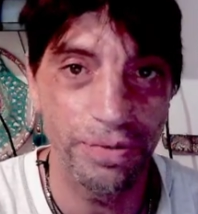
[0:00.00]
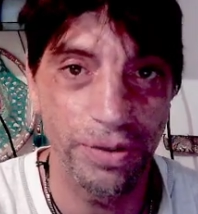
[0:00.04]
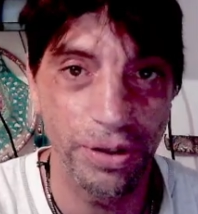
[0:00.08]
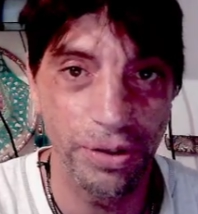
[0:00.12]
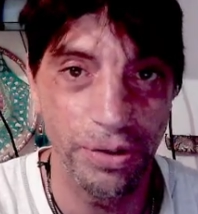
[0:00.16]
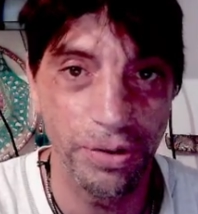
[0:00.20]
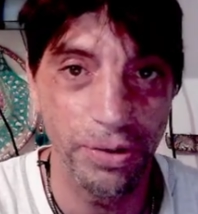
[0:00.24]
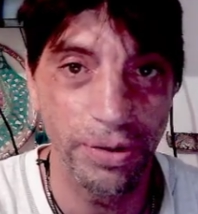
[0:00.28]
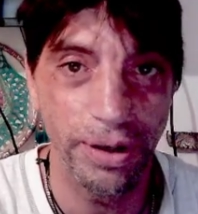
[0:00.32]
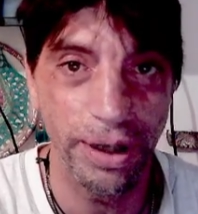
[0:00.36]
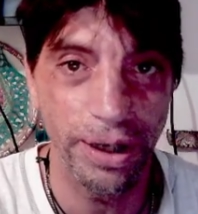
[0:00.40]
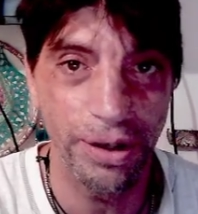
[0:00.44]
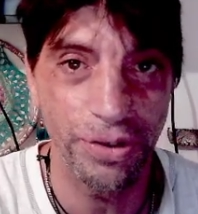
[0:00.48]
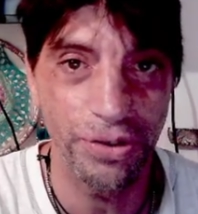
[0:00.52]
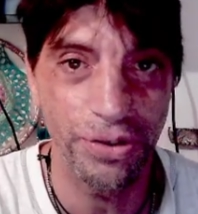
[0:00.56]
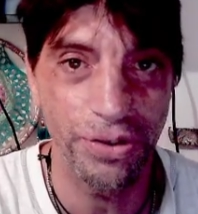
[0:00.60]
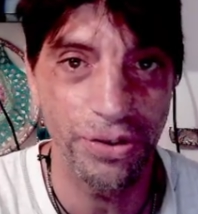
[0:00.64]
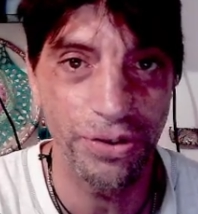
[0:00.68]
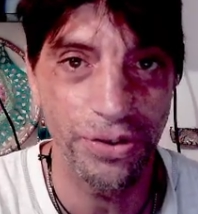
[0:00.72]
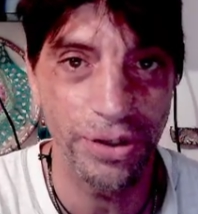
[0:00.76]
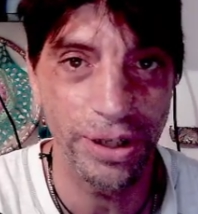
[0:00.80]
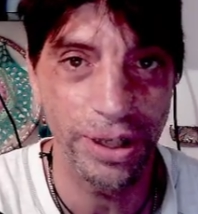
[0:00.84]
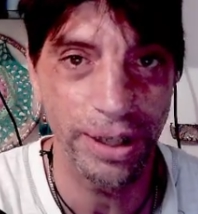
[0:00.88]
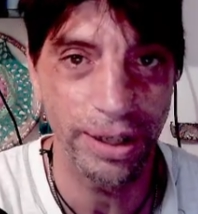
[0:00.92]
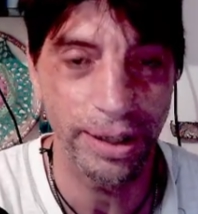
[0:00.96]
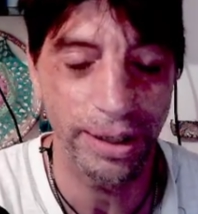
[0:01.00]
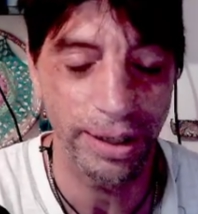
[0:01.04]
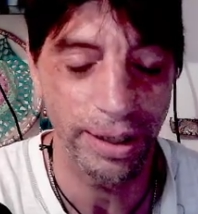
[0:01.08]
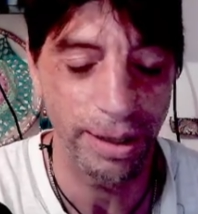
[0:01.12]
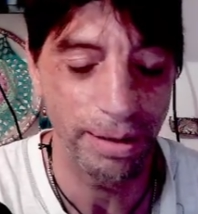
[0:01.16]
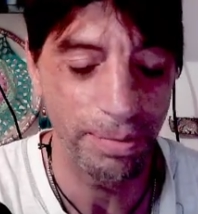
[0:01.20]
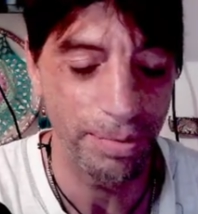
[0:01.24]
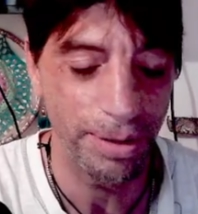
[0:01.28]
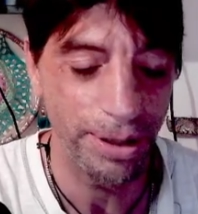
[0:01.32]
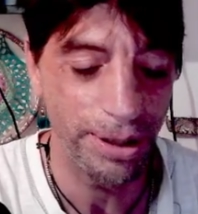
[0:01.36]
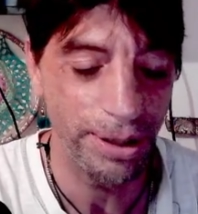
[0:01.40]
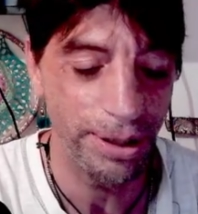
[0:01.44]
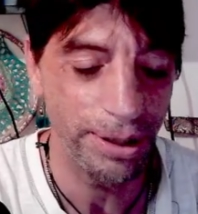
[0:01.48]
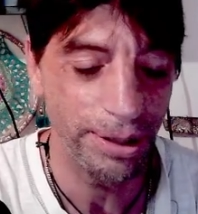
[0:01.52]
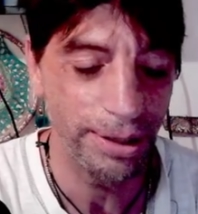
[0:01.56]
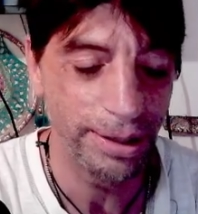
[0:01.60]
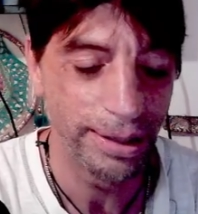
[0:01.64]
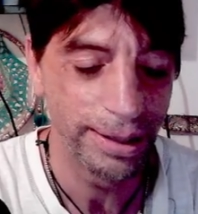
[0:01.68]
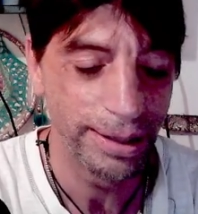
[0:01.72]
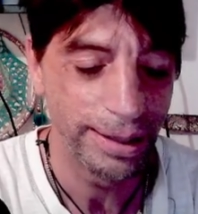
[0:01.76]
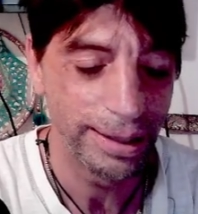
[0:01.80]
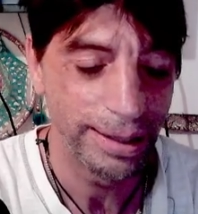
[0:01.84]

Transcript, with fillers: the new energies that are coming in